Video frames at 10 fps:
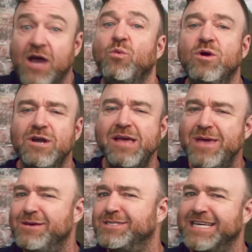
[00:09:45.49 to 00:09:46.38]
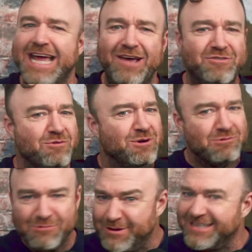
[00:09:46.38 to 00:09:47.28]
I warned him he was going to have to
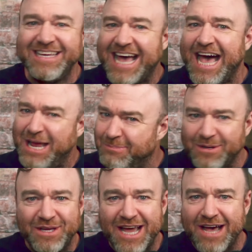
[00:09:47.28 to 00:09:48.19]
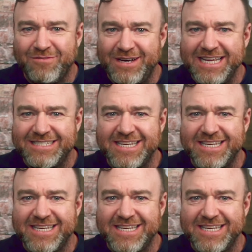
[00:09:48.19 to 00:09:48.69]
roll really high to pull it off, and he